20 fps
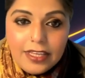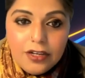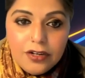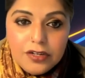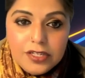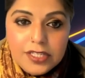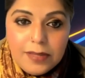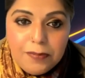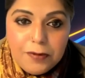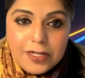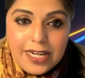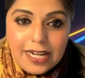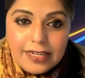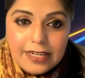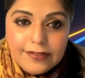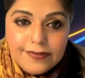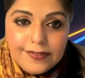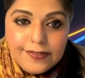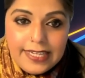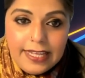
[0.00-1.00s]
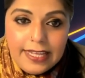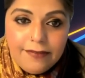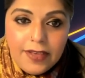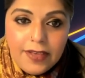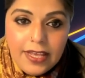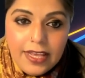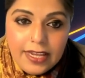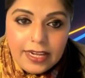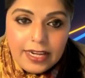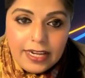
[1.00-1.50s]
Here is the protective
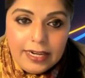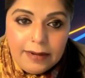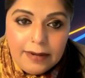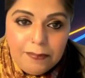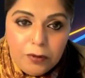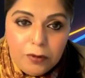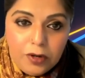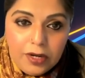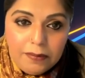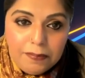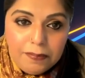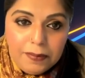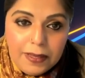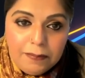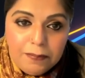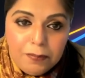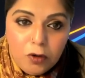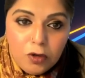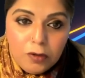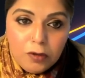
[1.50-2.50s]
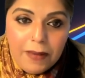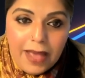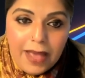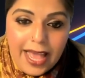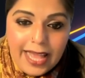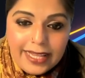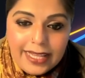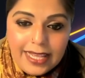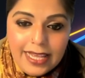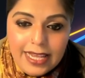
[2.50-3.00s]
sleeve kind of being pulled
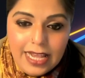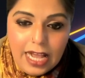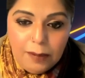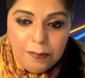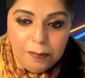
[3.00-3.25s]
back.